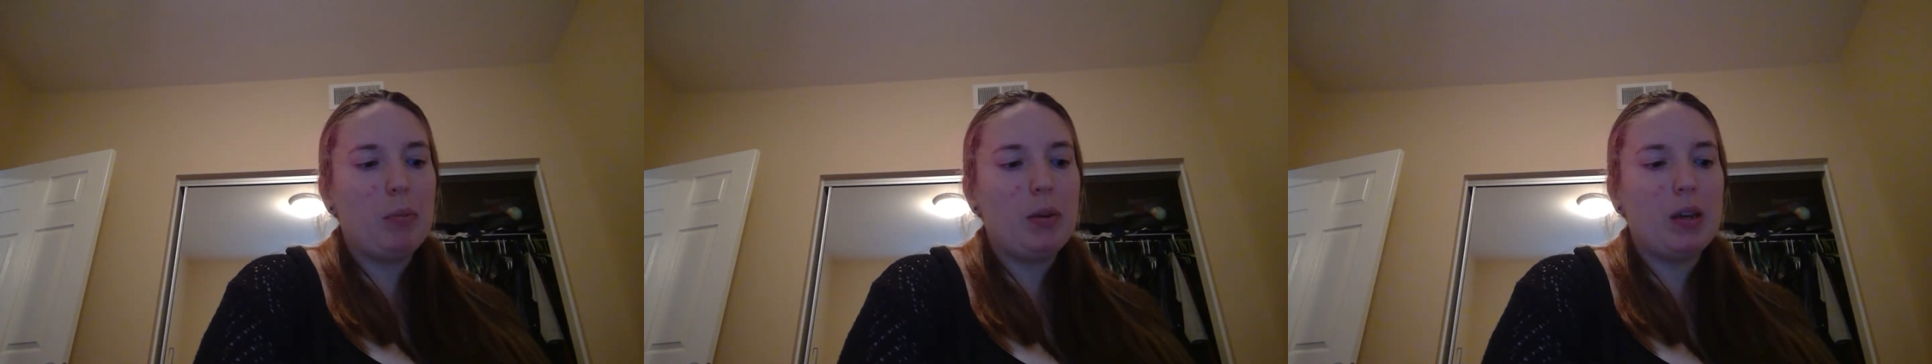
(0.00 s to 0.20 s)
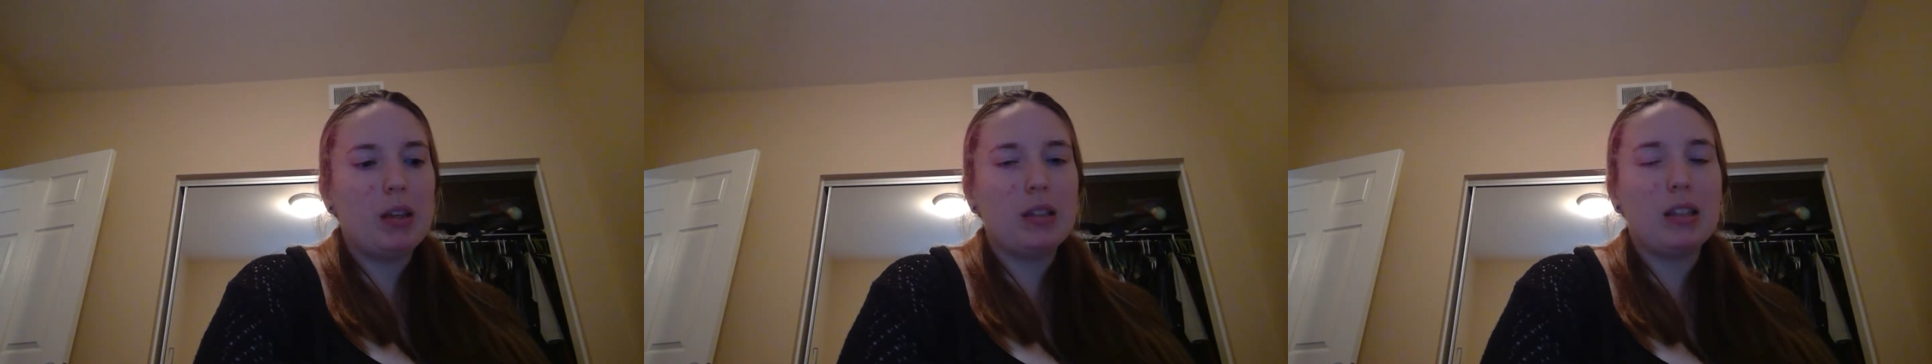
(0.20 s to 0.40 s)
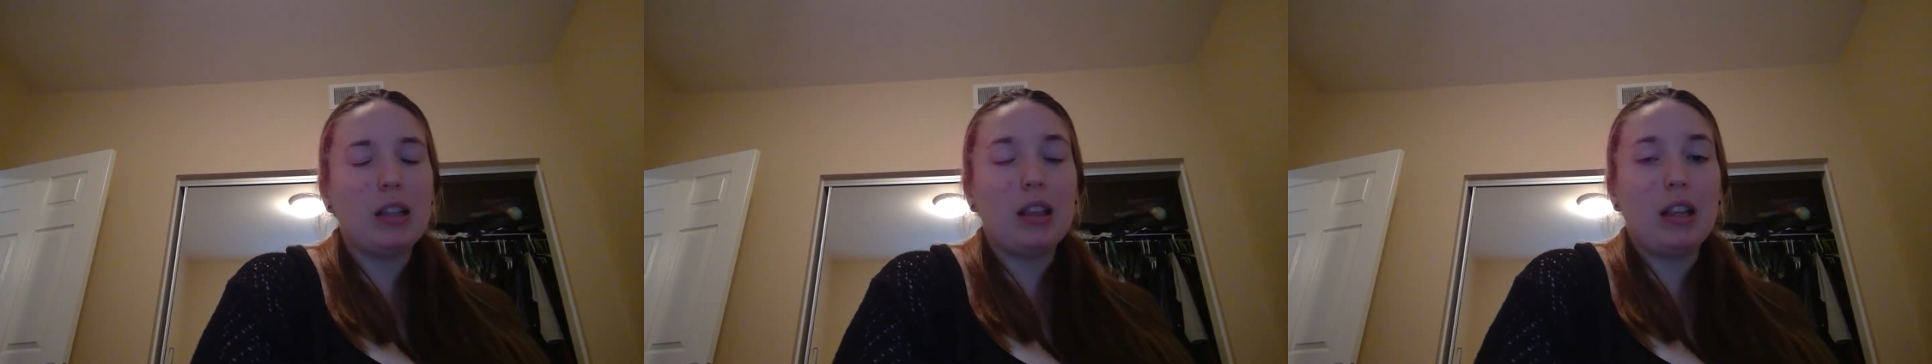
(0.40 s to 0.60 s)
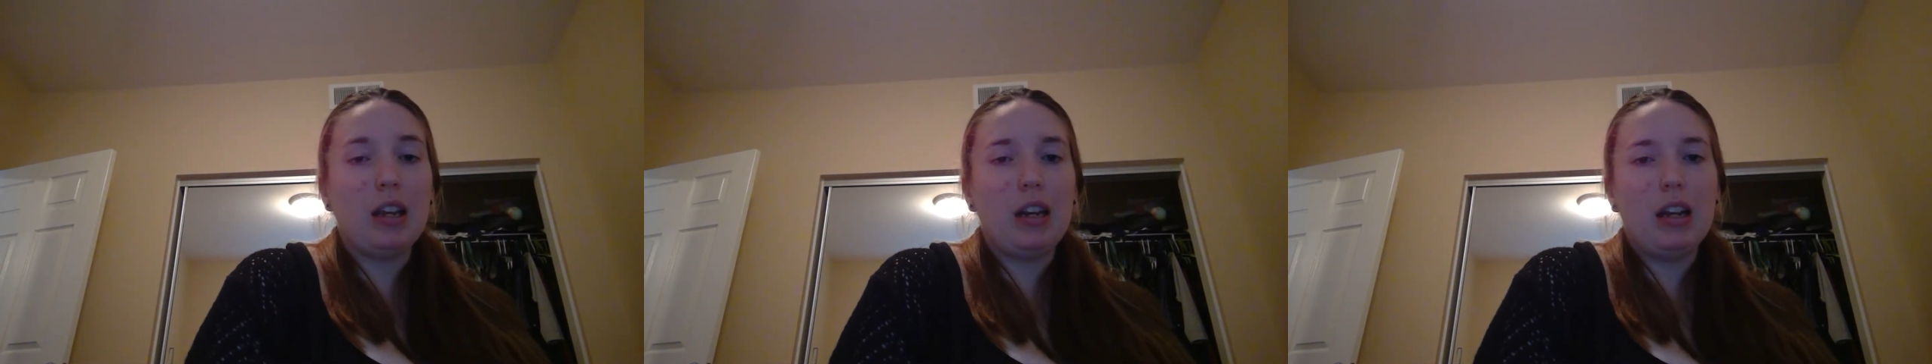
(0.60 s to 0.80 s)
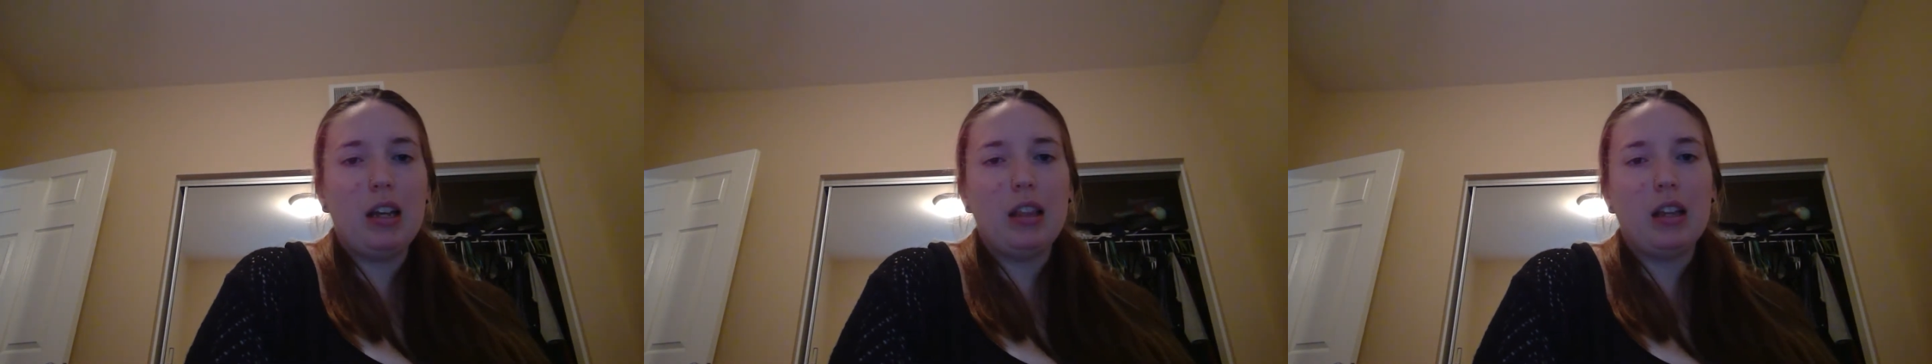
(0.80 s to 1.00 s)
because the
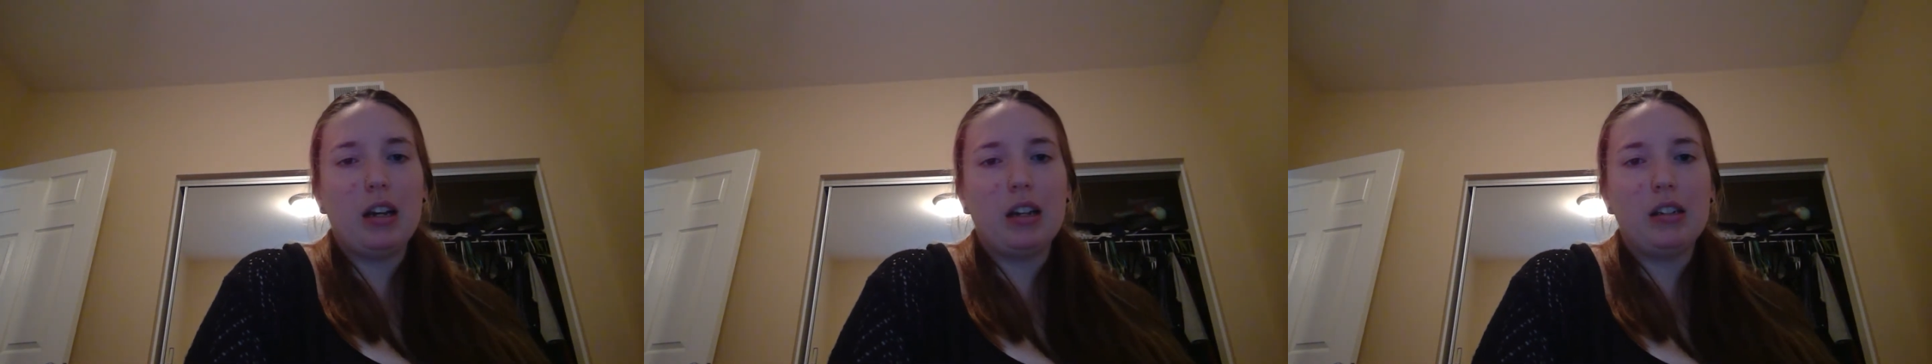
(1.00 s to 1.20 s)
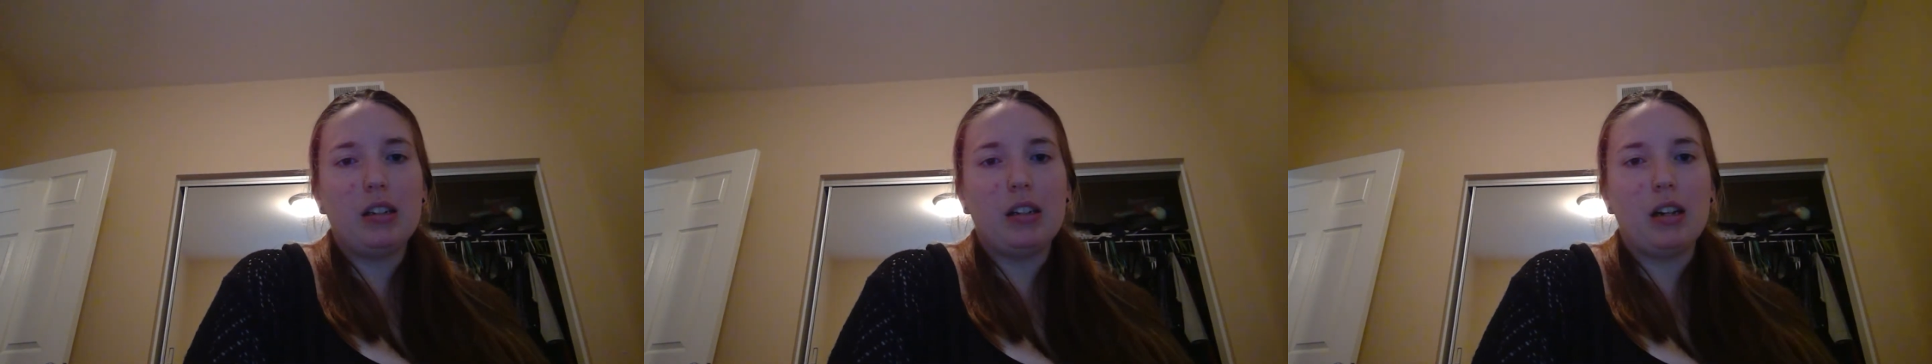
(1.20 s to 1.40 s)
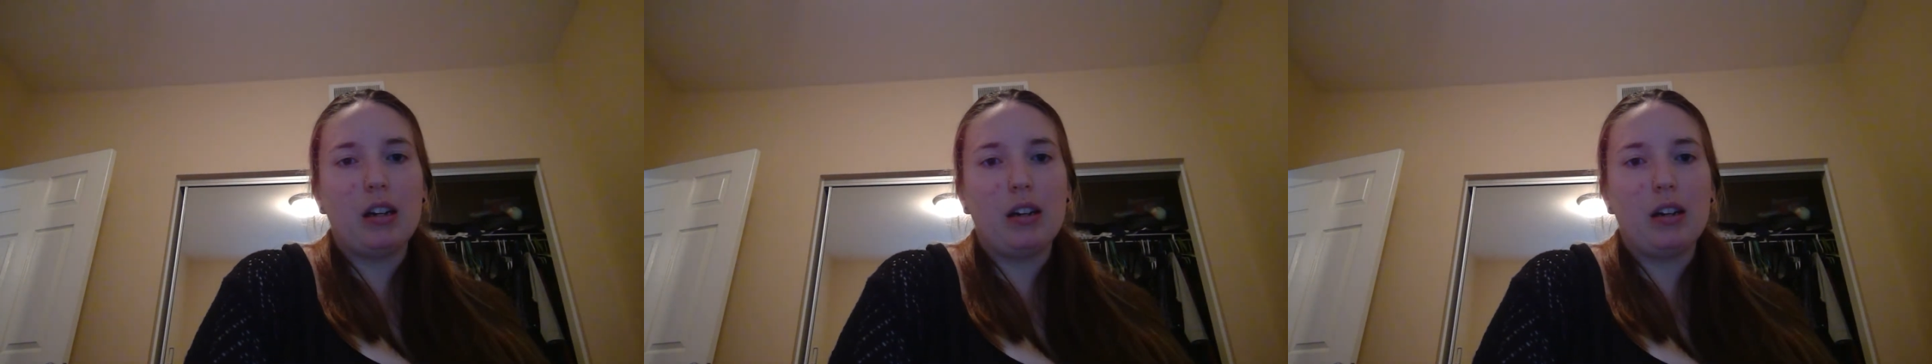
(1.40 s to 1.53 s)
lady that